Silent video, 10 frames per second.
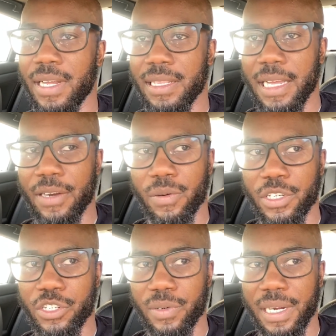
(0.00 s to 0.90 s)
that on the
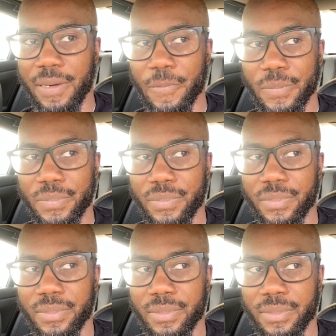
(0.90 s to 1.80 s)
street,
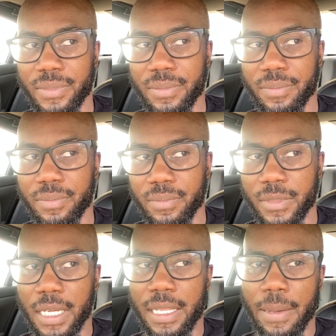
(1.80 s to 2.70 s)

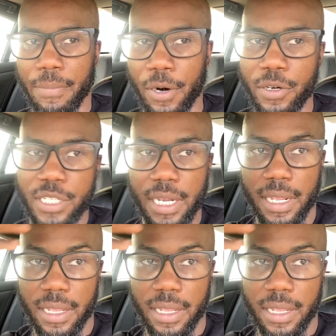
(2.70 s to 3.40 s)
and then merging